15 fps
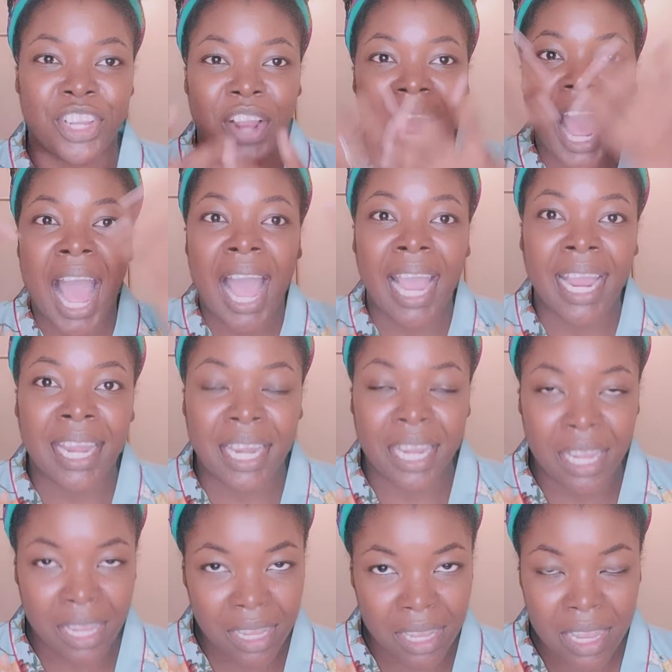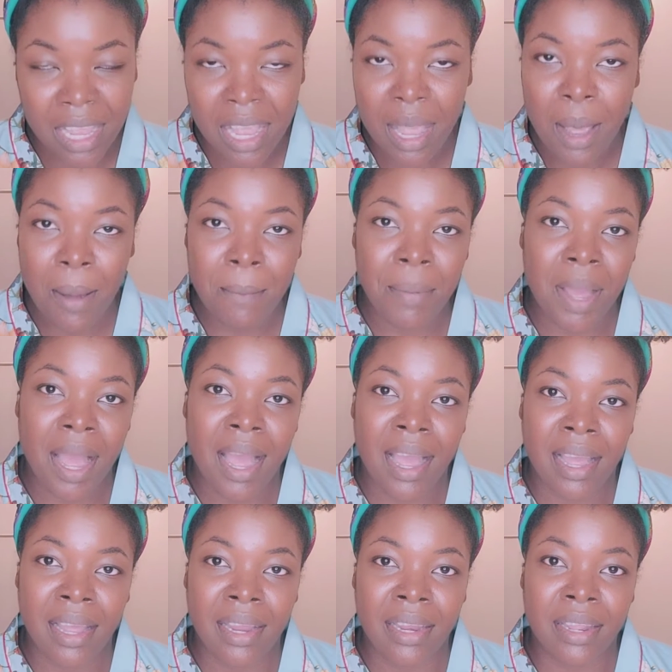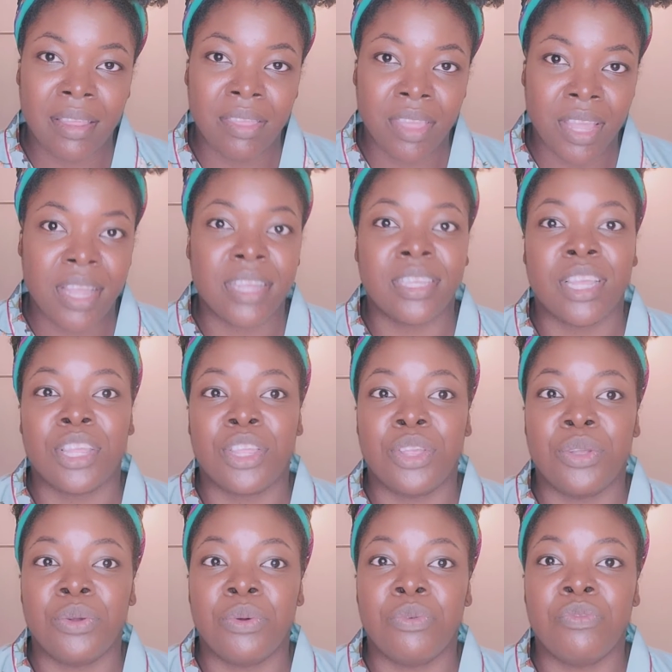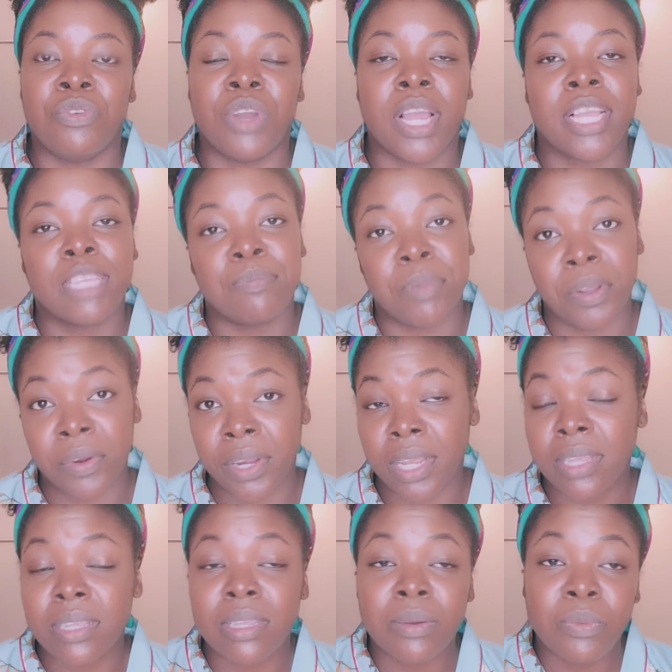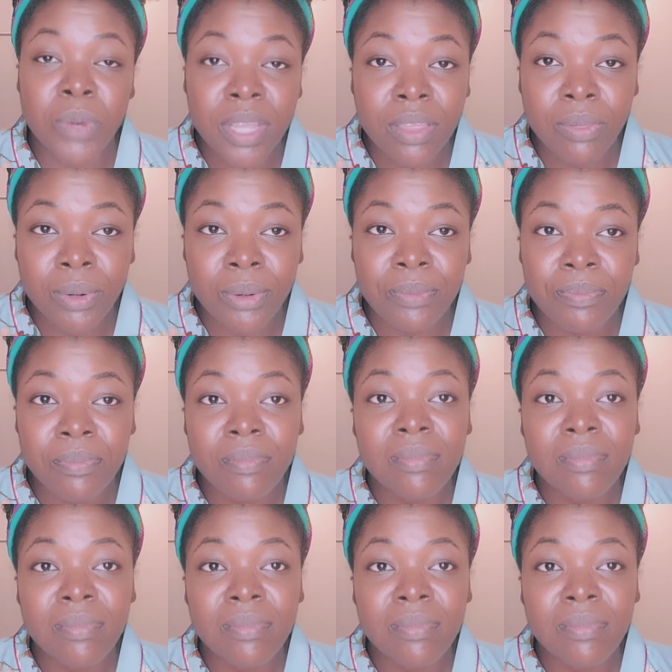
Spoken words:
You're hiding behind the things that you experienced and went through.